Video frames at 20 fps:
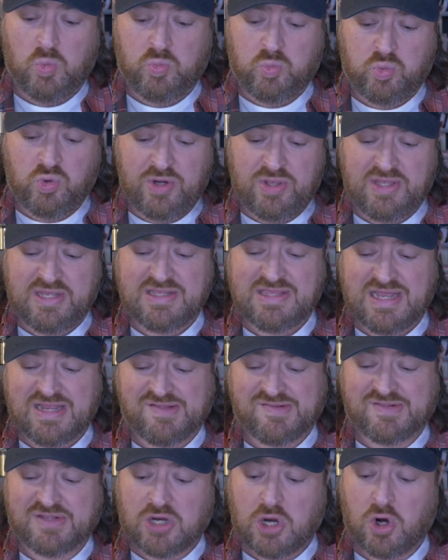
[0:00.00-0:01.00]
really,
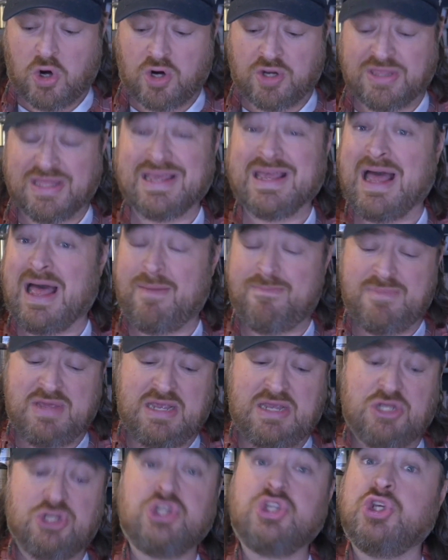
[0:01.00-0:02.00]
that's the card that got
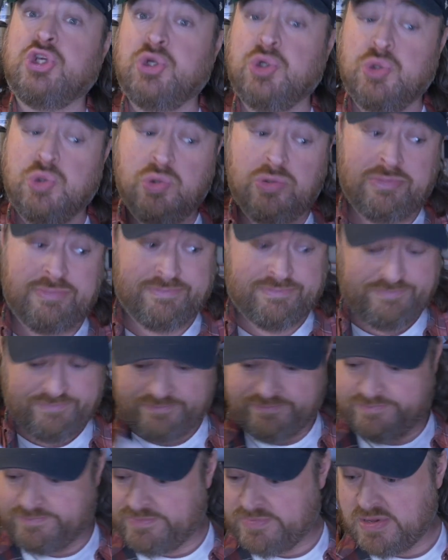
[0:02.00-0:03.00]
me to
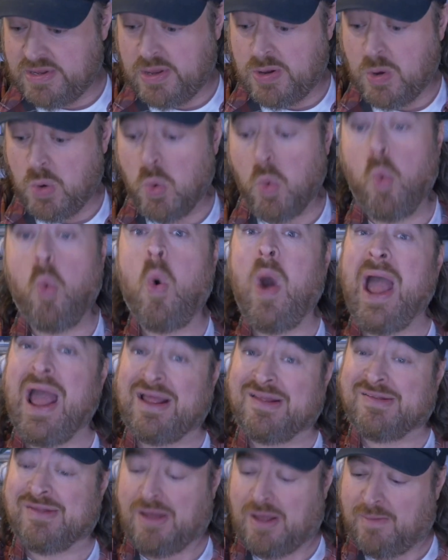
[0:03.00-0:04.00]

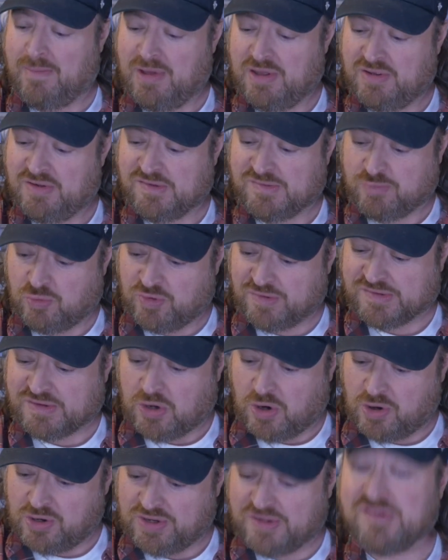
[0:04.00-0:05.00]
Wax Hub Sports
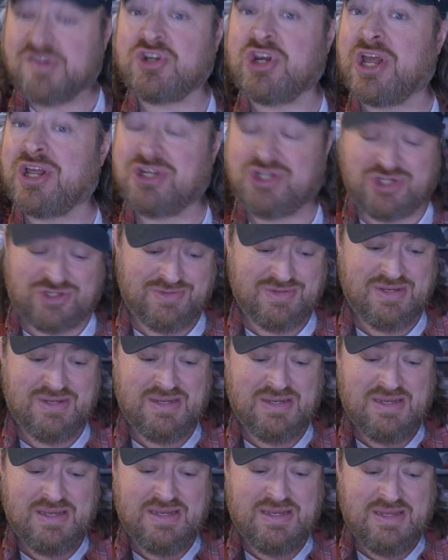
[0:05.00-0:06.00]
Card Exchange.
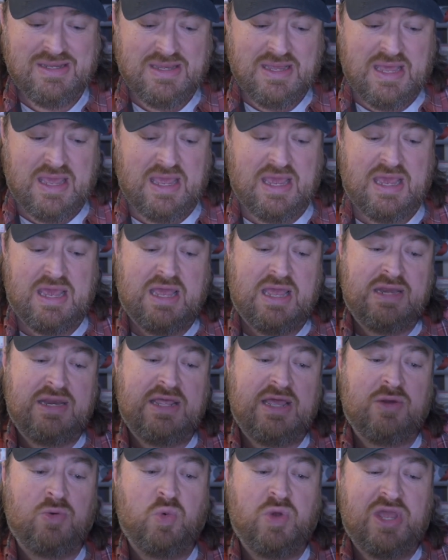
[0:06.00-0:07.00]
And
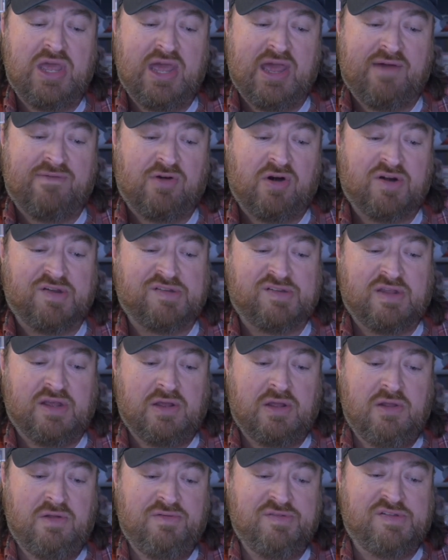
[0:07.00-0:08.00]
then we have
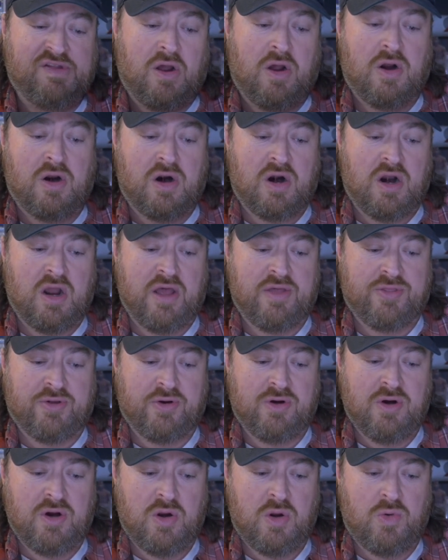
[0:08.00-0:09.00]
ourselves our
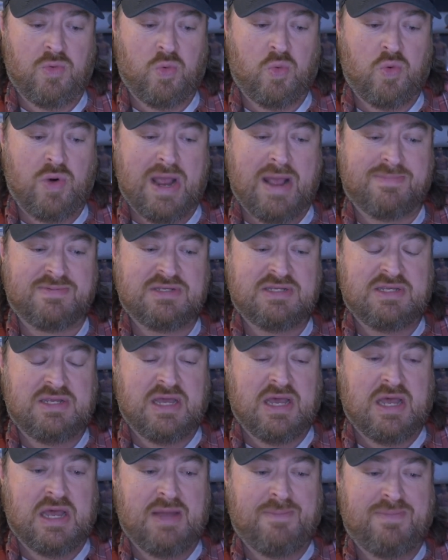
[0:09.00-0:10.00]
other
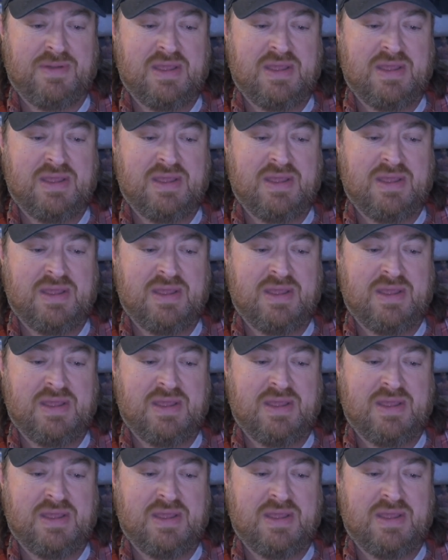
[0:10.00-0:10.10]
wrapped up